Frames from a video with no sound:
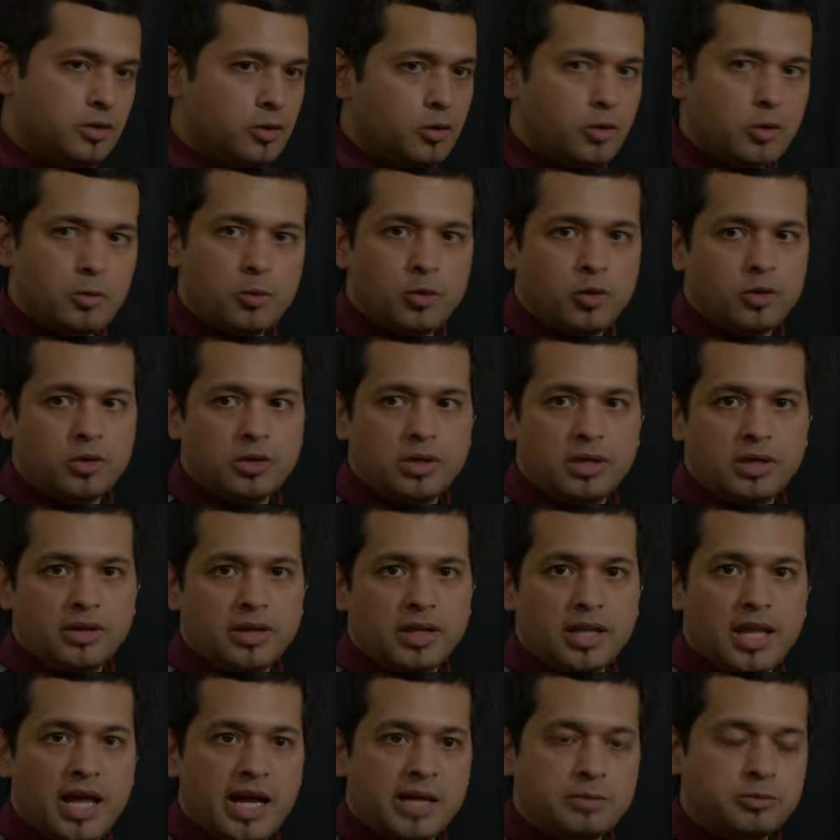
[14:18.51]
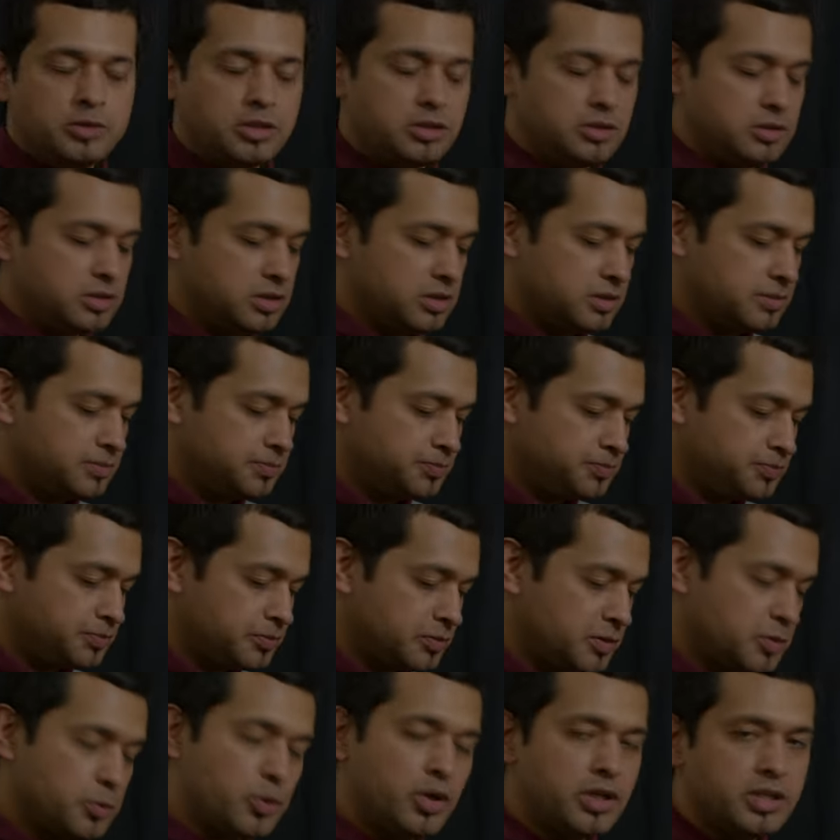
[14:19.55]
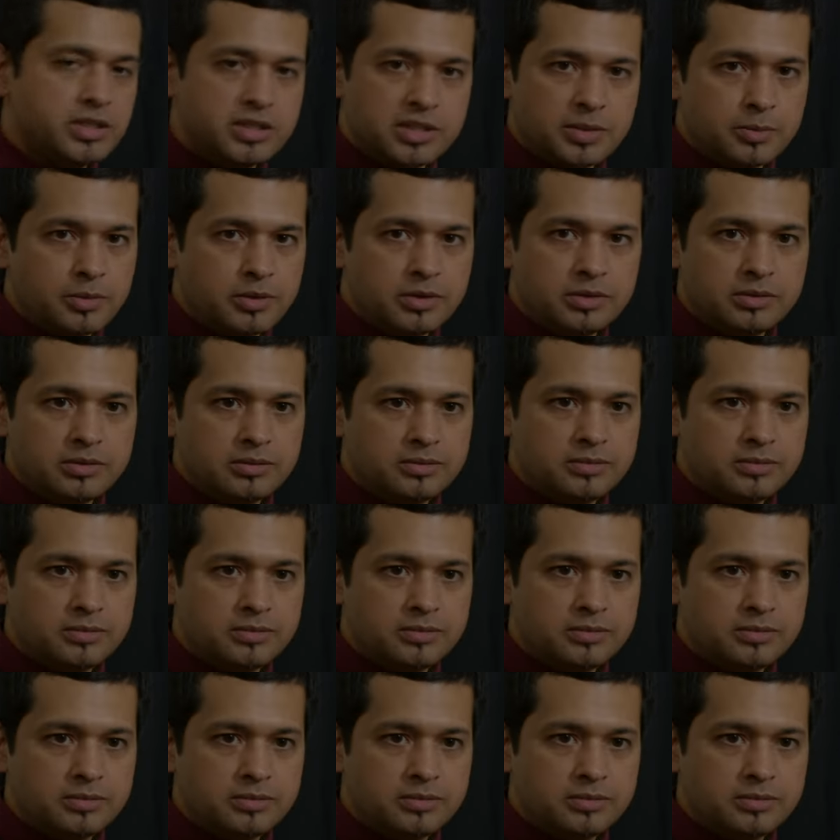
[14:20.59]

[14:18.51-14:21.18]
or more uh, the lime juice. Pretty simple.